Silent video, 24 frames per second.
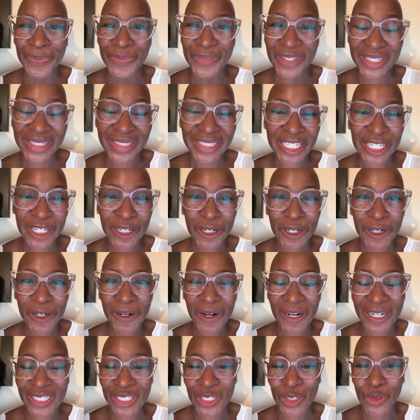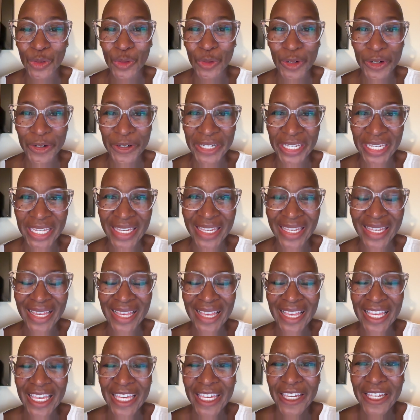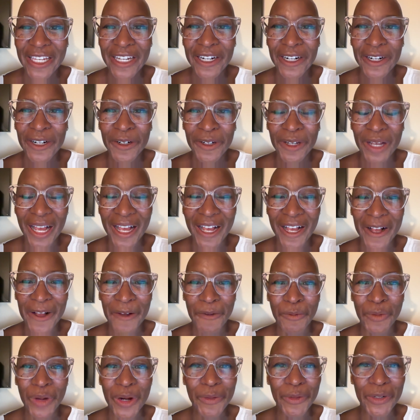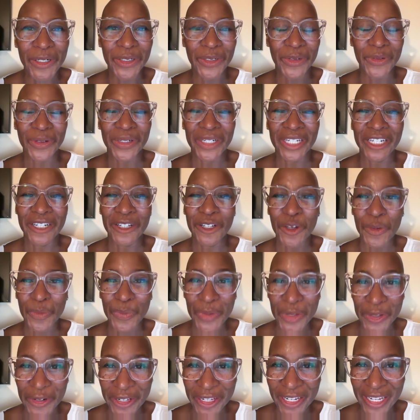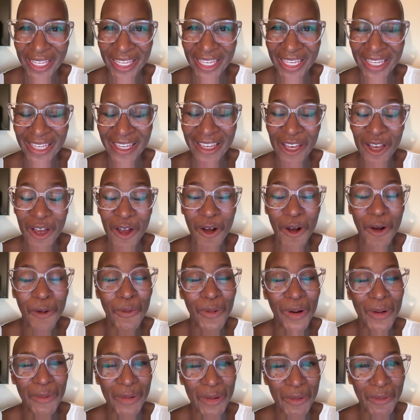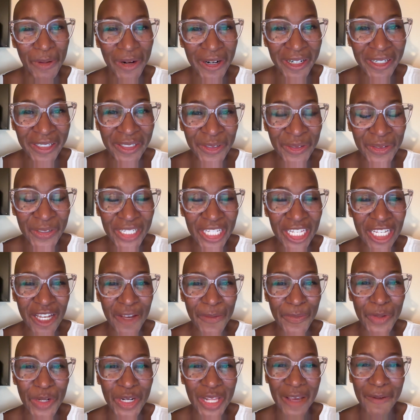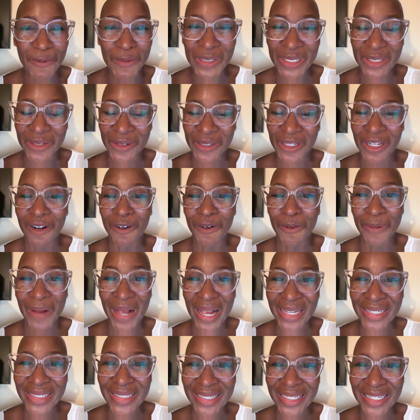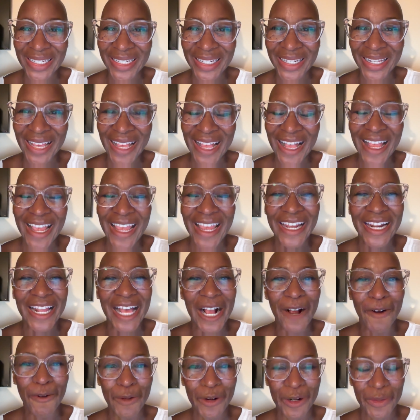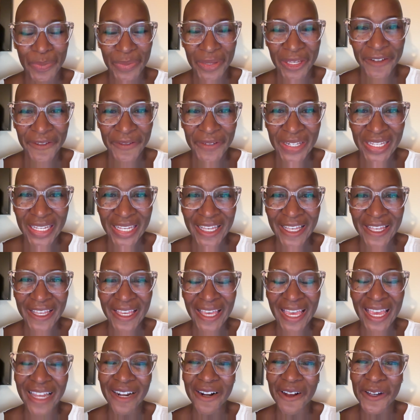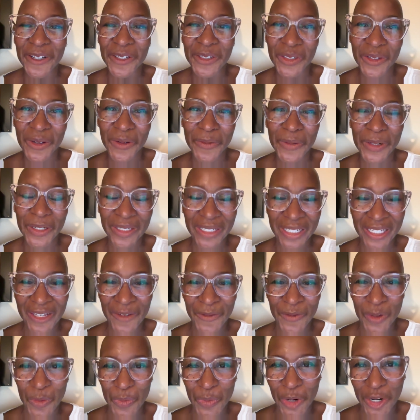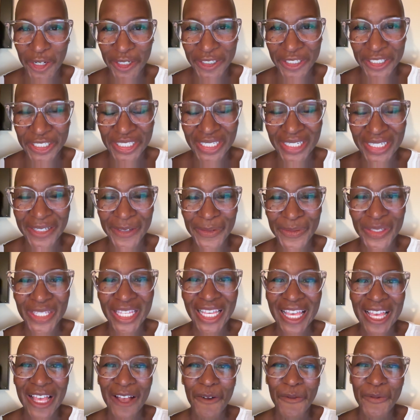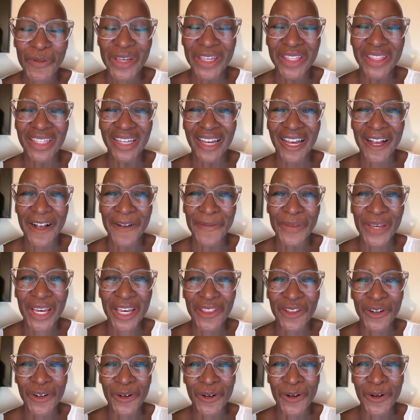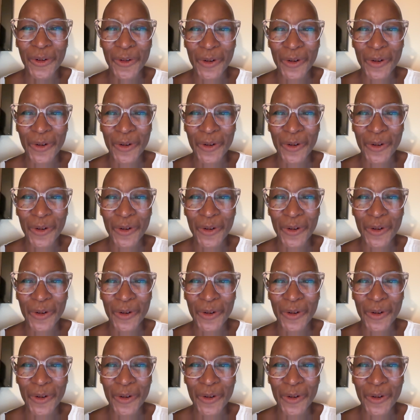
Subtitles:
just hear our story, hear what we're doing in the community, or what we were doing in the community and what's on the horizon, and how we're pivoting. And also we're looking for partnerships with other